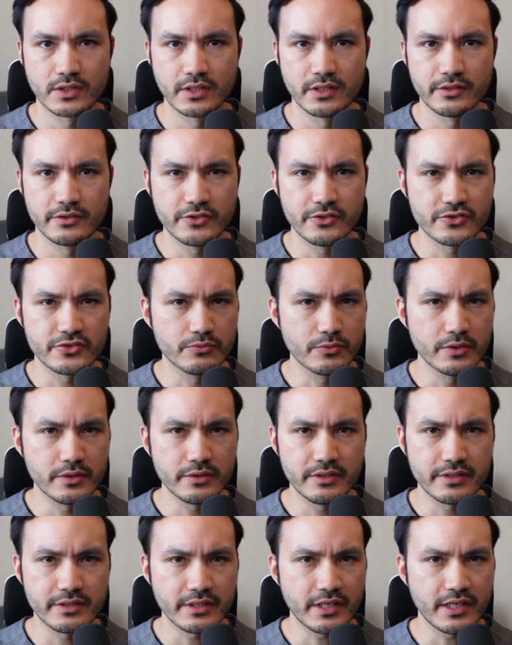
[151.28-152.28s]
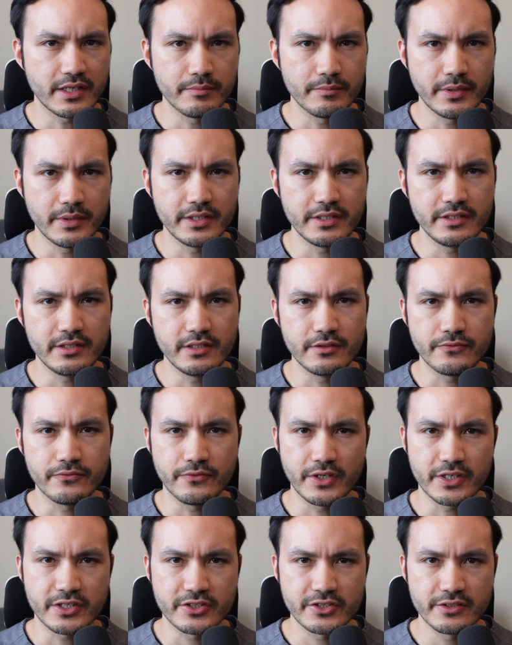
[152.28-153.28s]
There's really not many
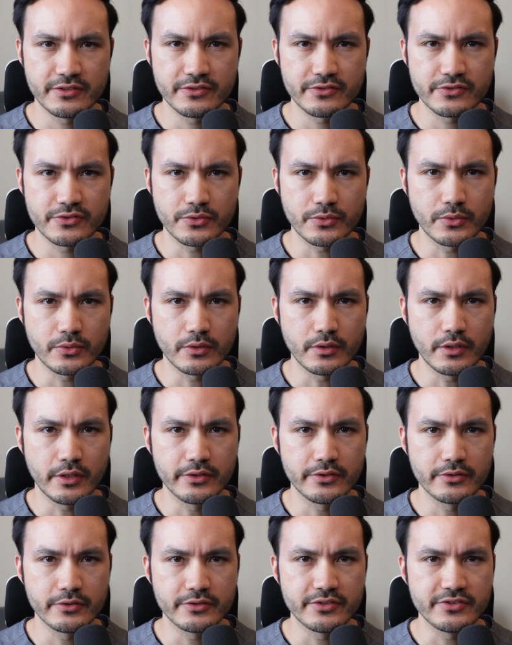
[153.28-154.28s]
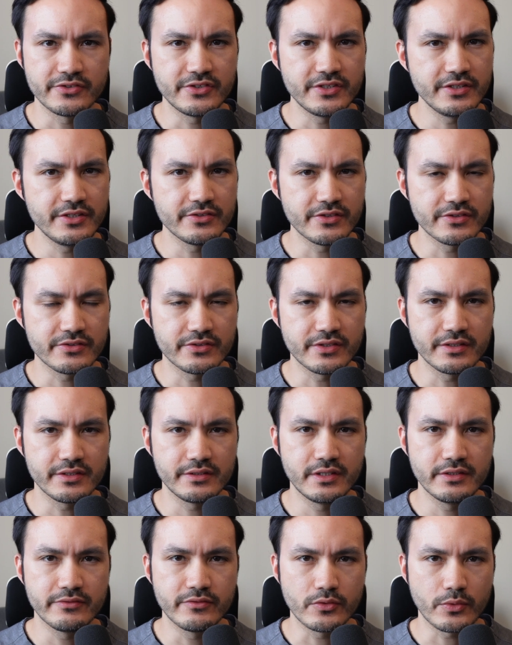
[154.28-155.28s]
infections or other diseases that
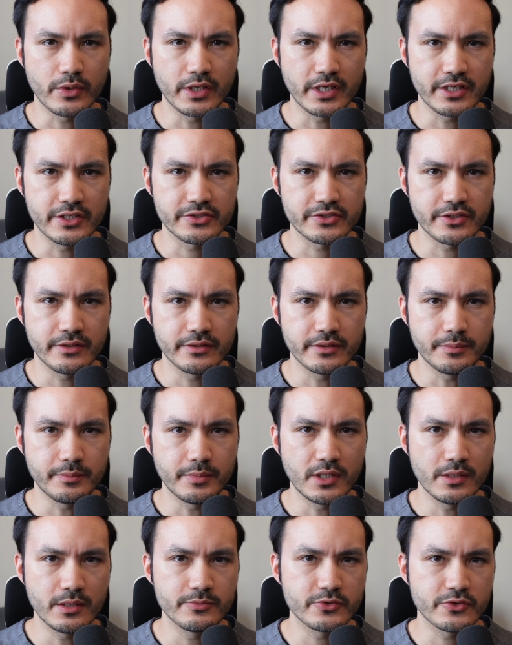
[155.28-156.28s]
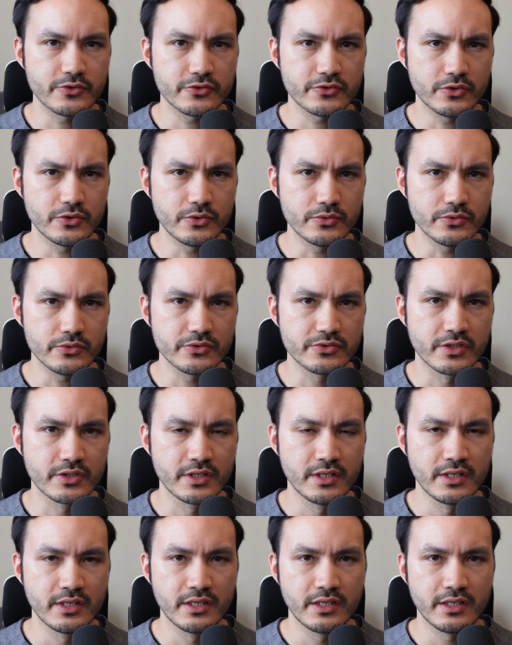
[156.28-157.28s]
give a rash on the palms or soles,
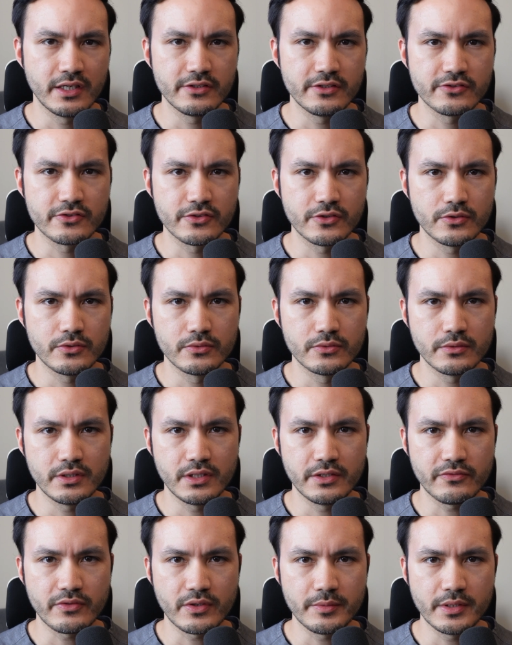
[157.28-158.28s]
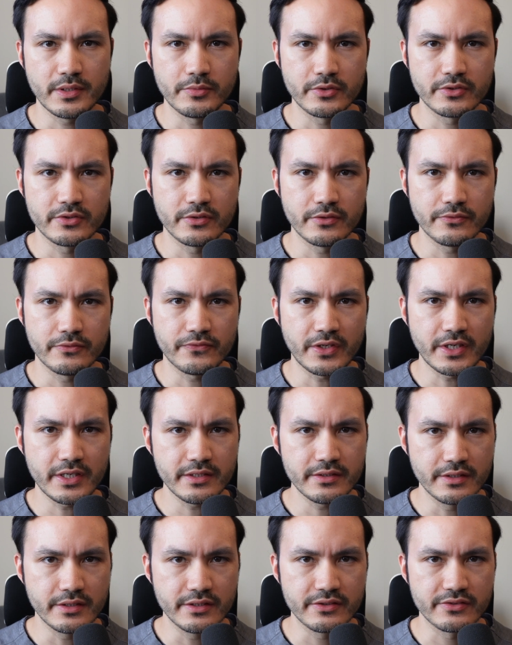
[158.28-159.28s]
and so if I'm able to find
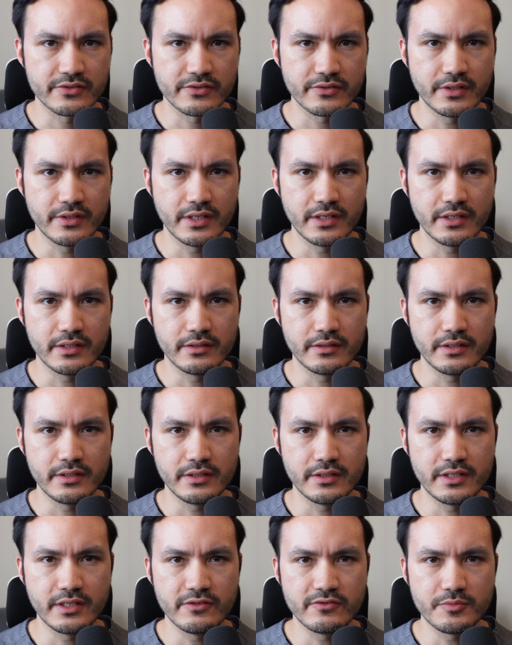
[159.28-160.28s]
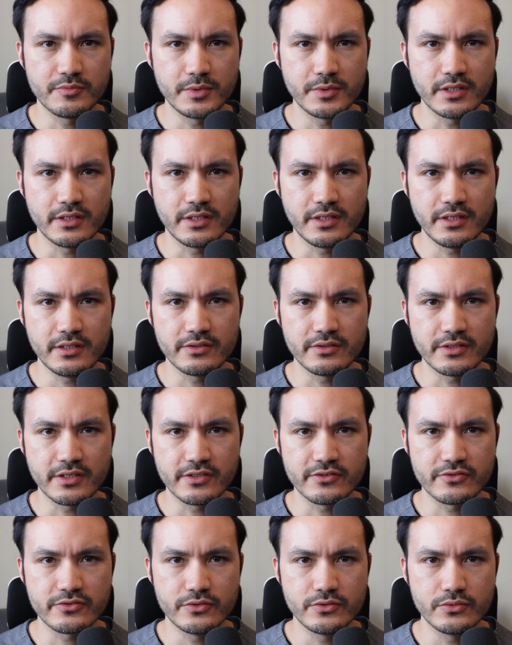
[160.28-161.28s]
this, then it gives me a hint
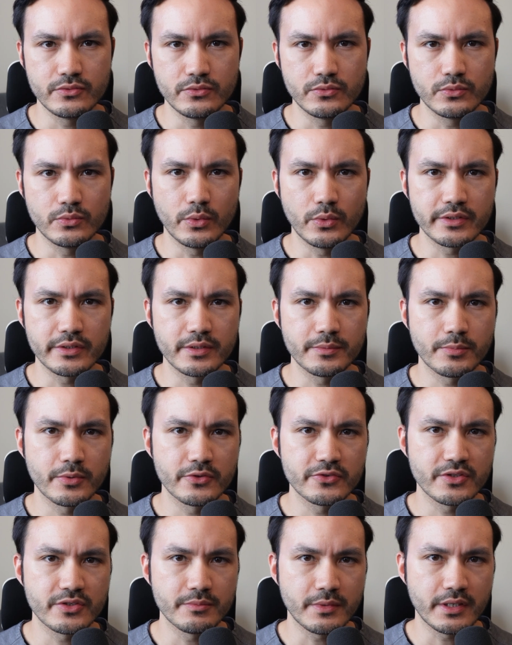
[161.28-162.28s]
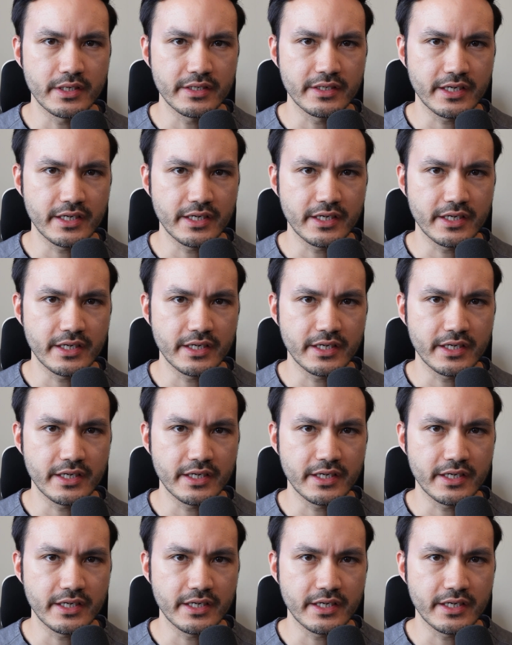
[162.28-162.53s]
as to what the person might have.